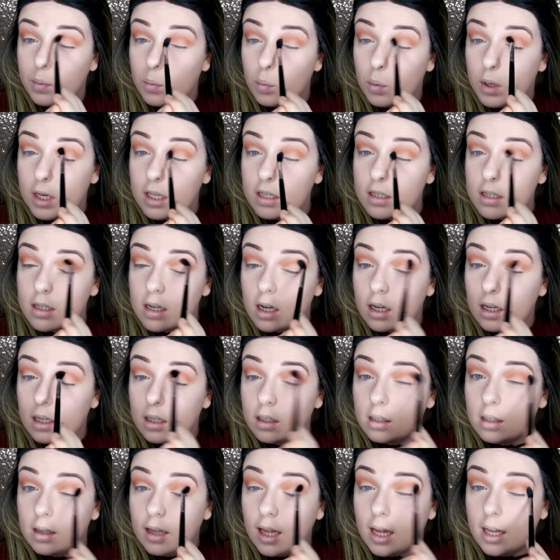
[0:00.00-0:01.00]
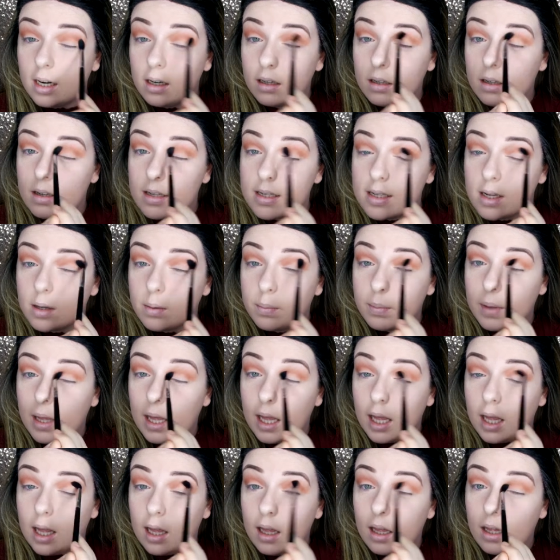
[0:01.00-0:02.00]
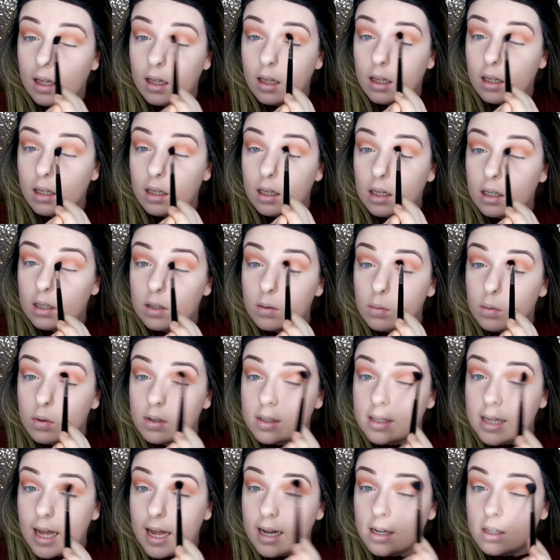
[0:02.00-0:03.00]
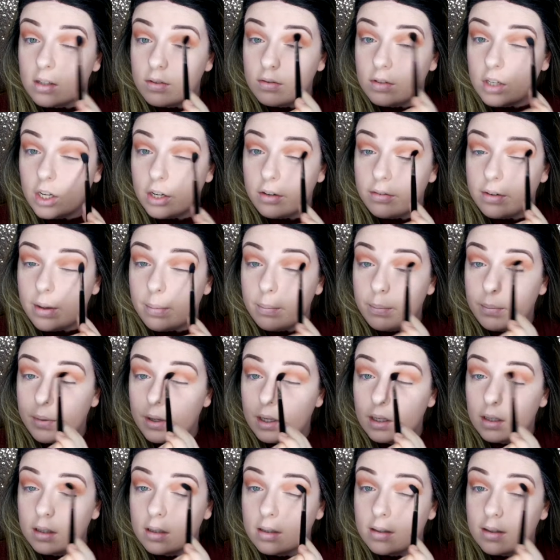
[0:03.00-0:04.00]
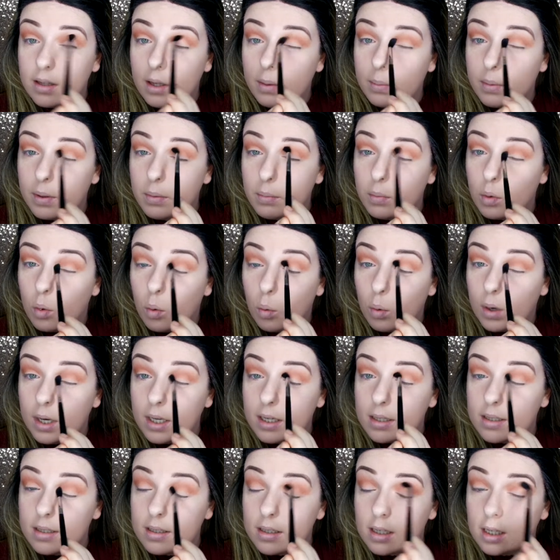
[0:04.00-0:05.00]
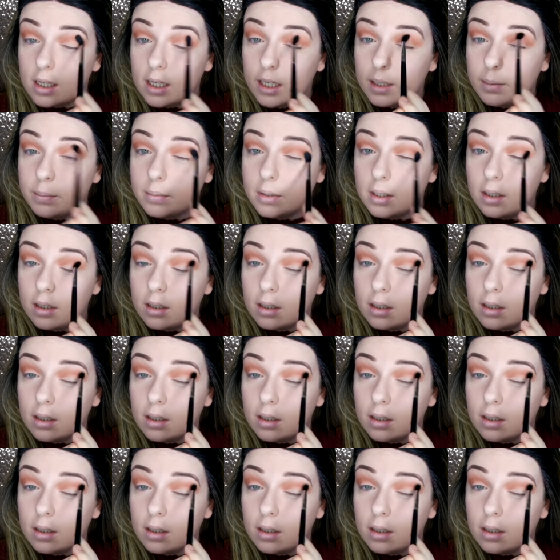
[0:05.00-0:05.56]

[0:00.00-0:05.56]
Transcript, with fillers: and winter then because it'll be towards the end of November, so it'll be more winter time.